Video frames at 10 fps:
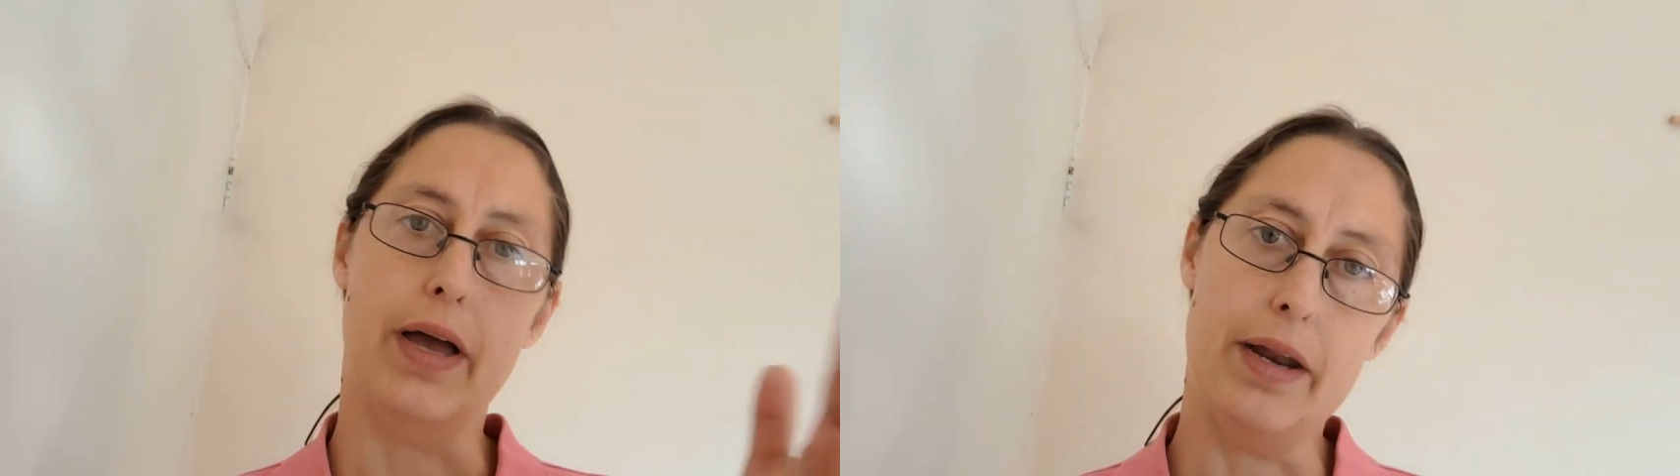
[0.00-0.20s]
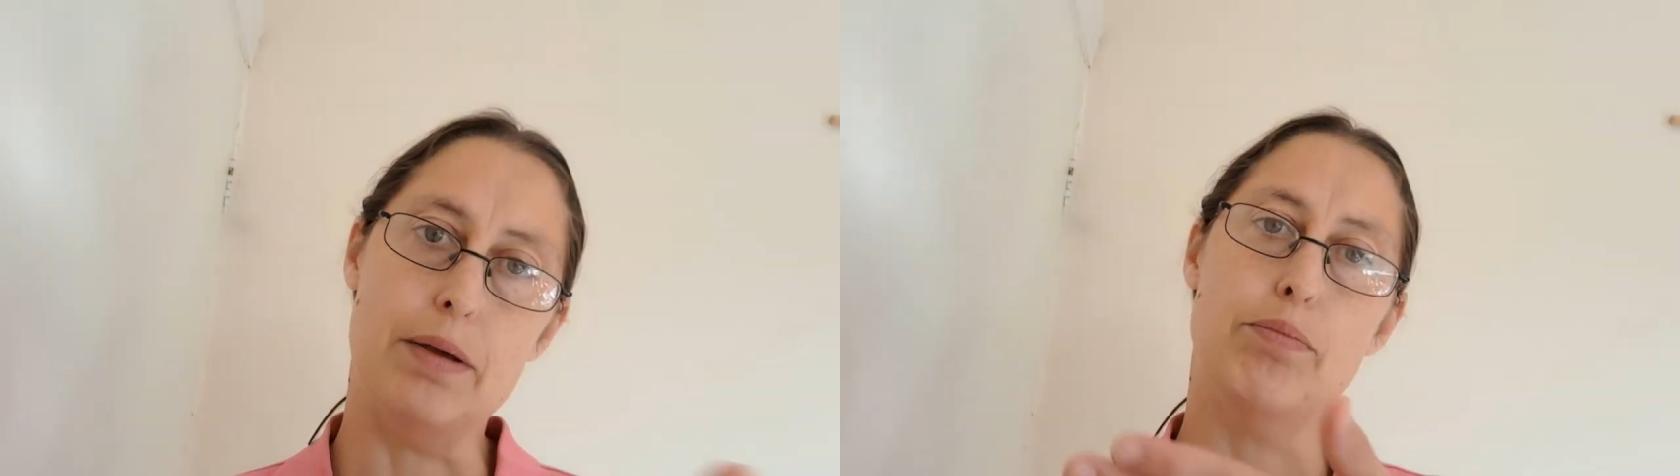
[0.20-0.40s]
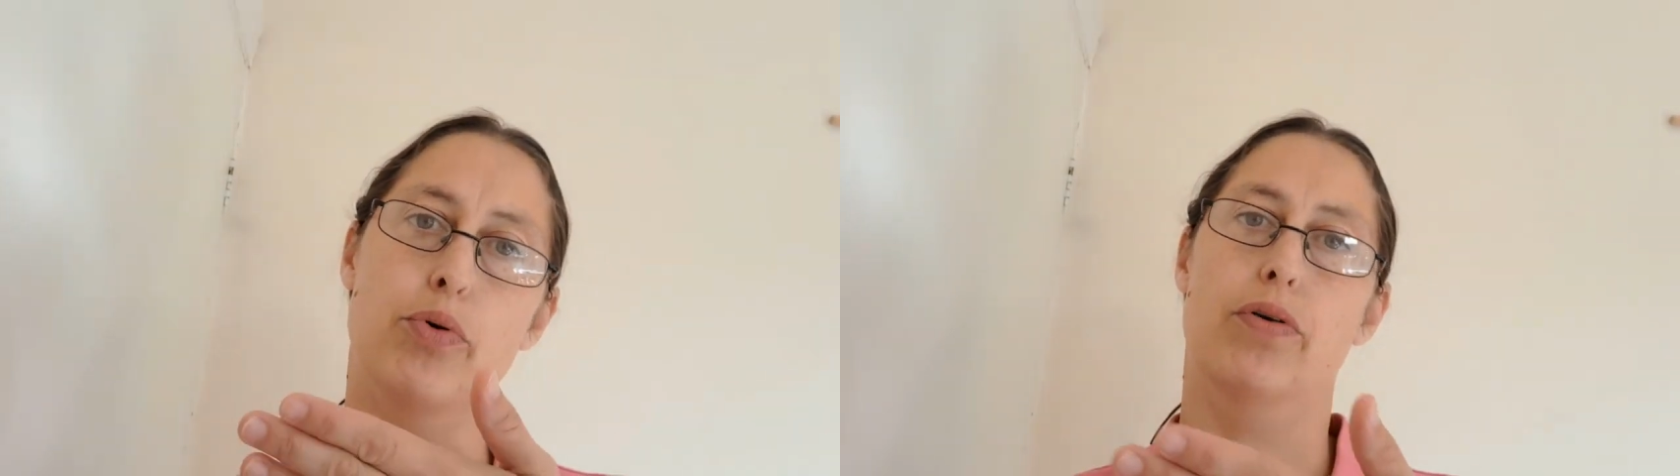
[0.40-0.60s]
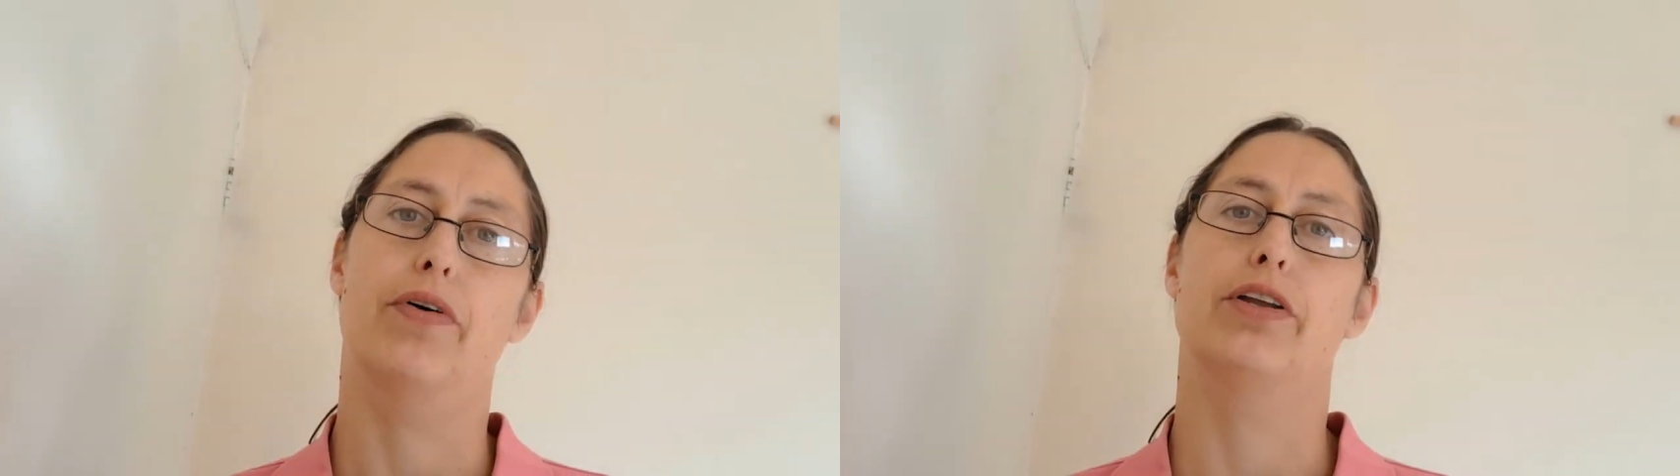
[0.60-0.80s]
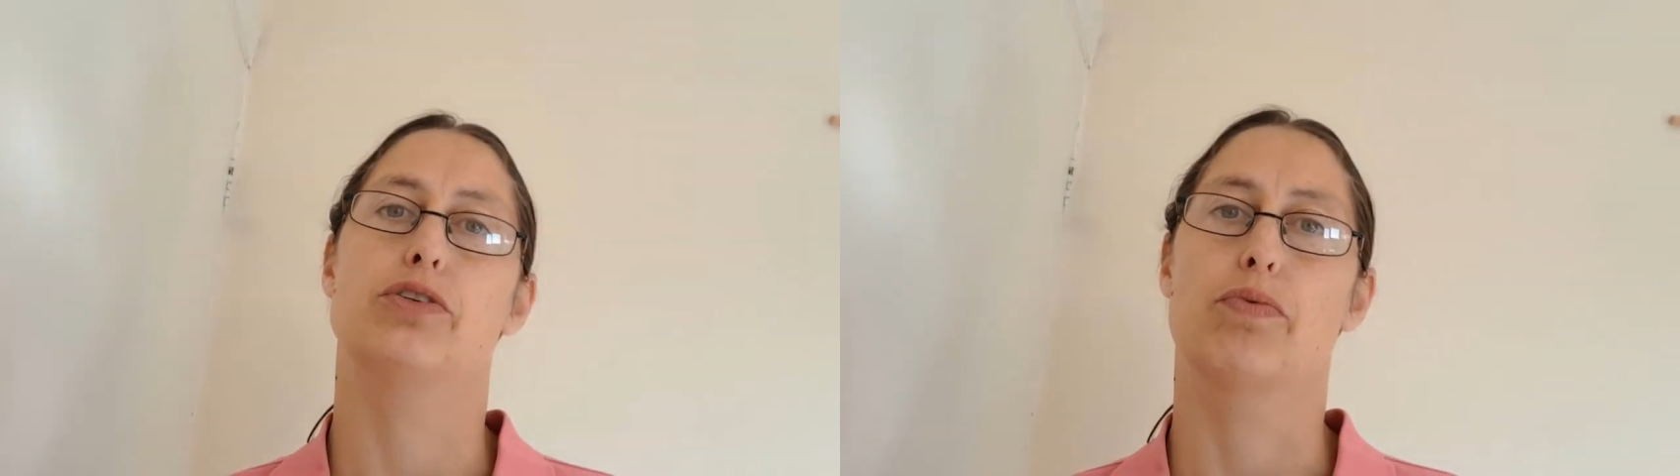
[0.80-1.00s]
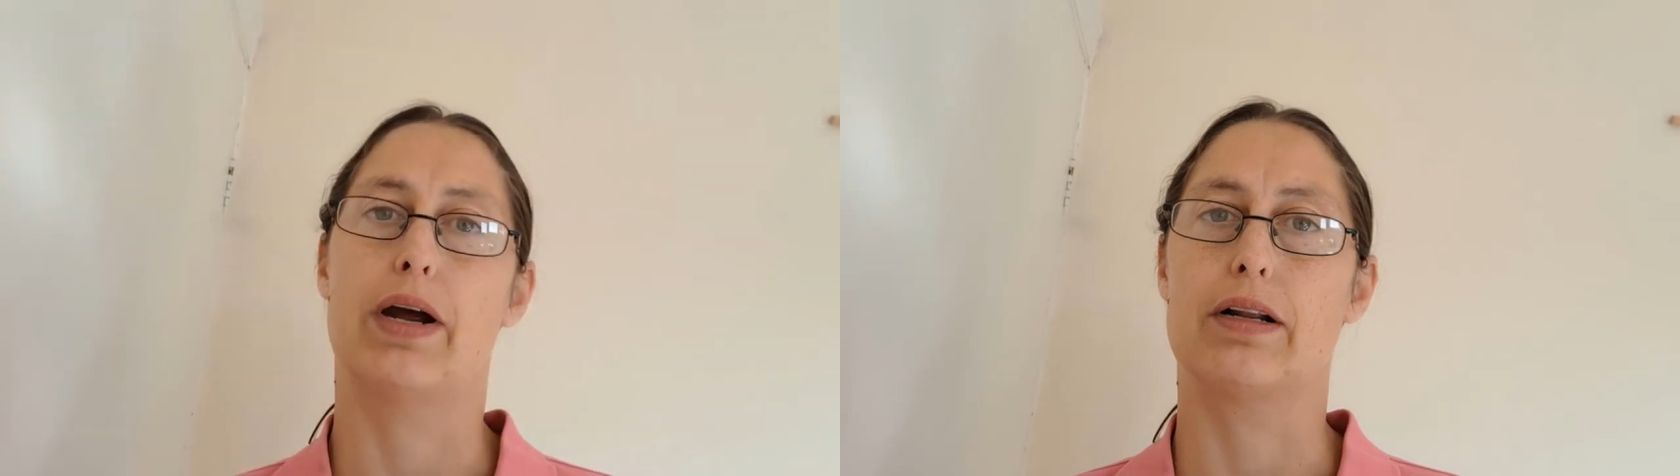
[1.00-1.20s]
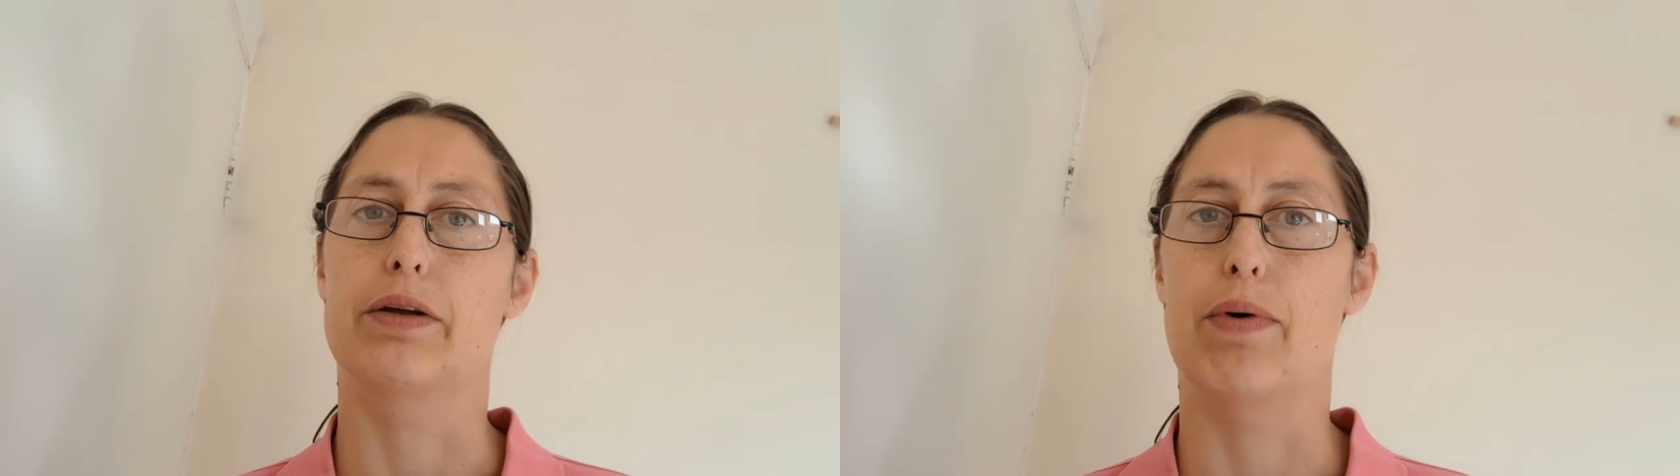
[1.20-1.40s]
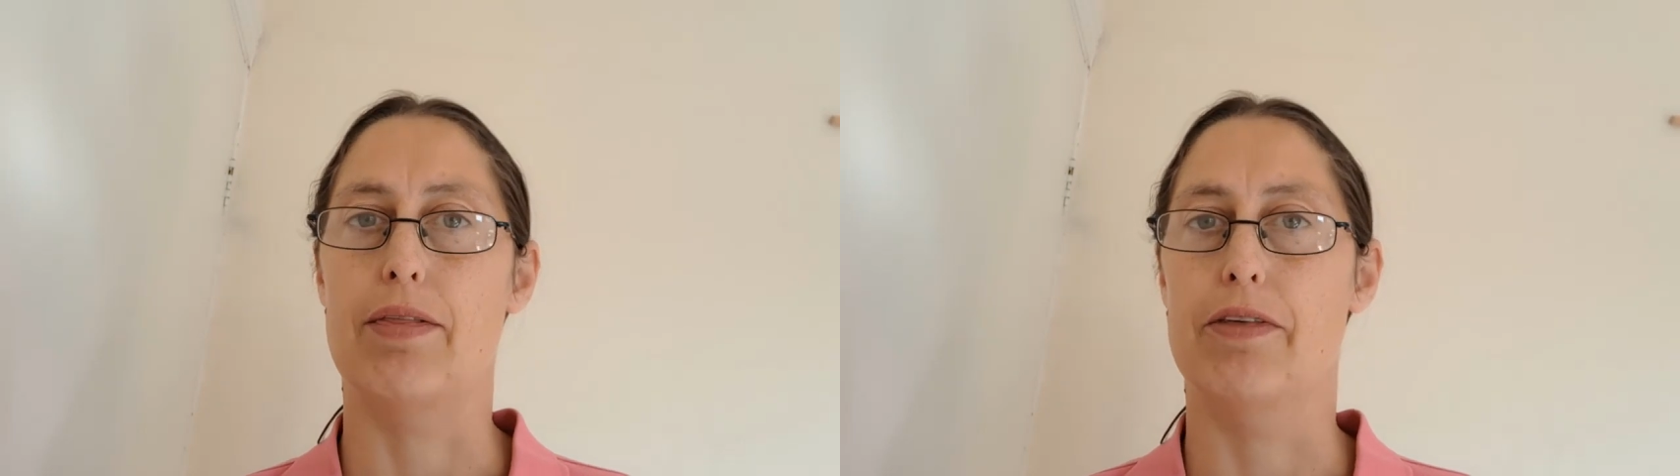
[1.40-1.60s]
and import that
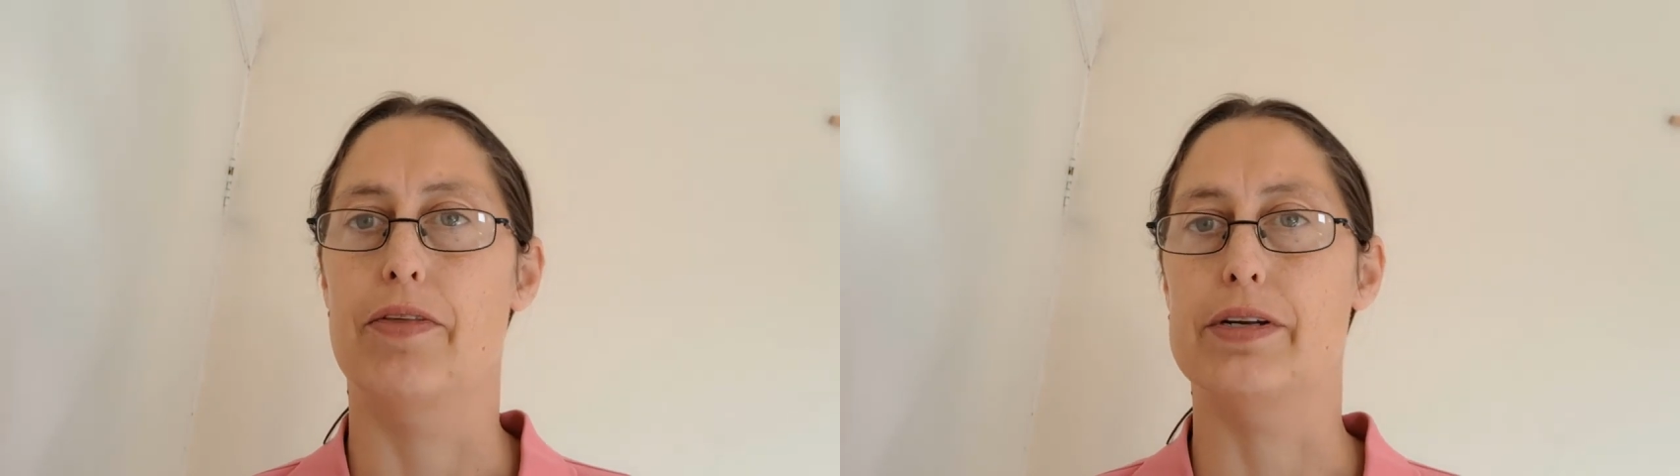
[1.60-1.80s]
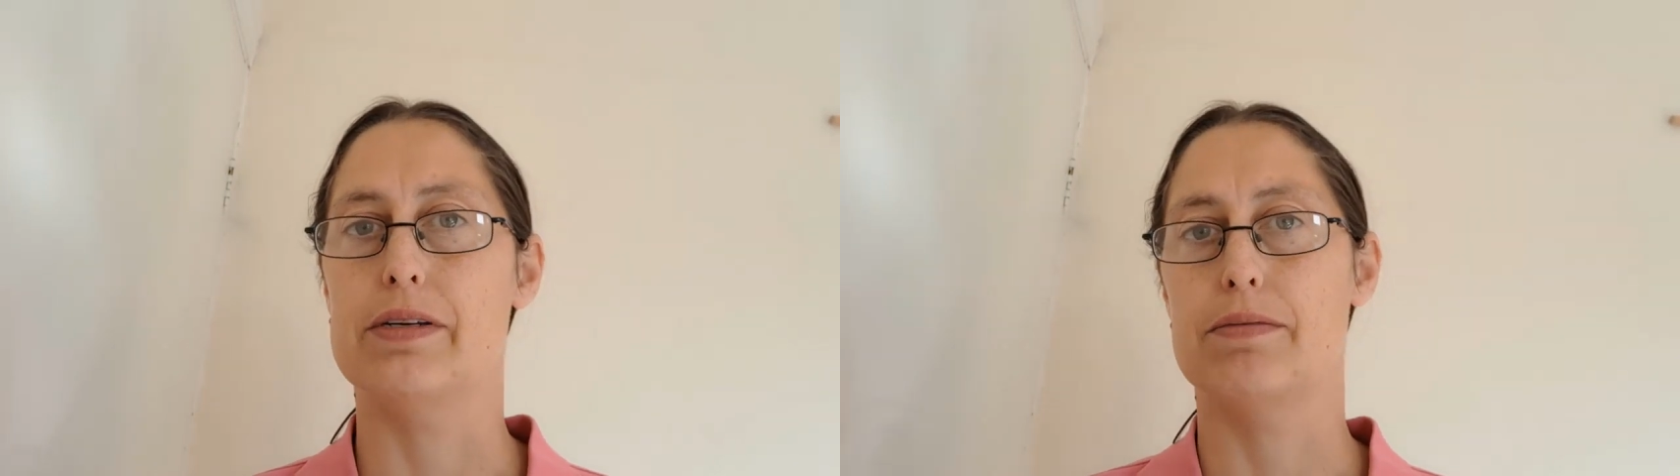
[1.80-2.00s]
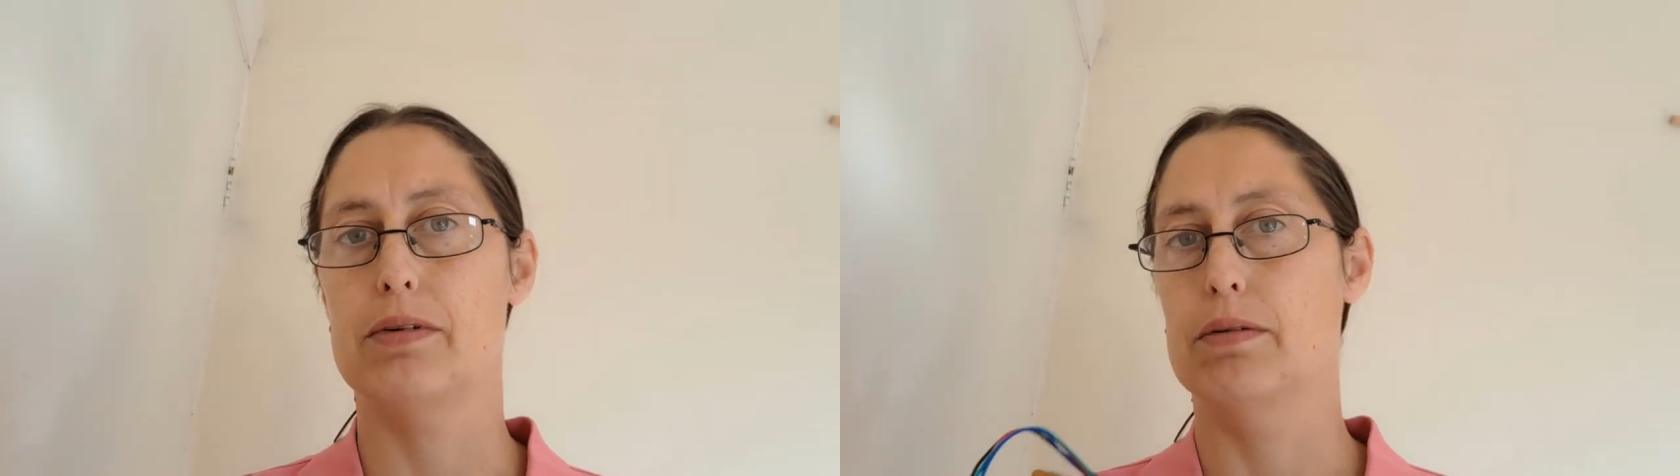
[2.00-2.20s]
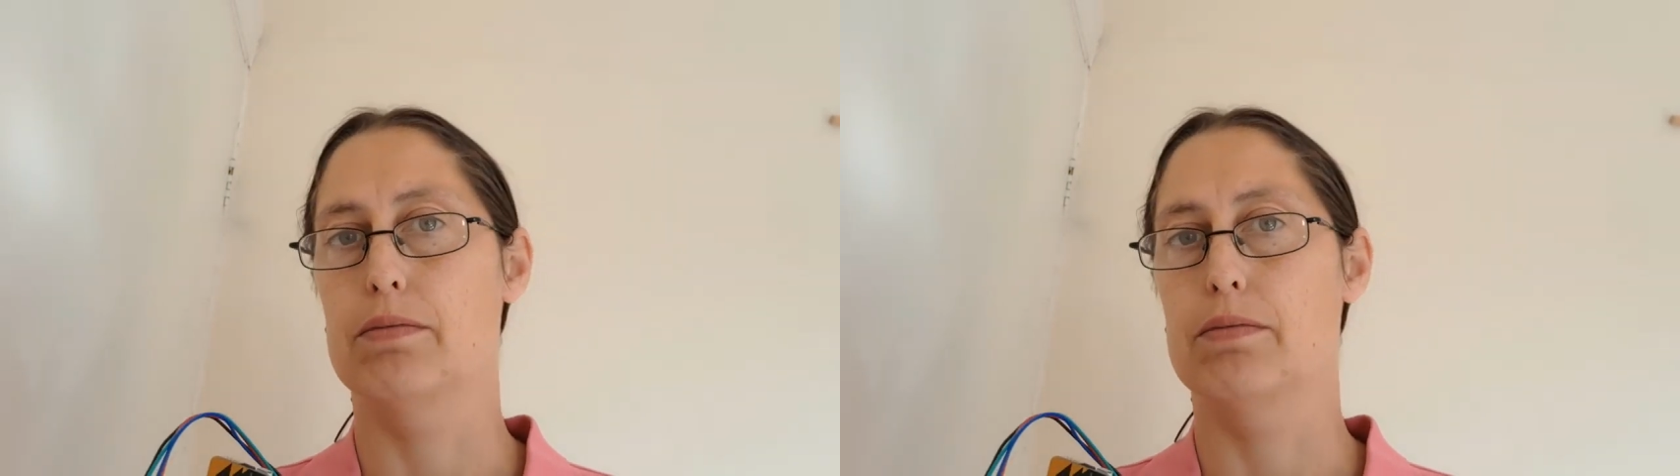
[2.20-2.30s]
directly rather than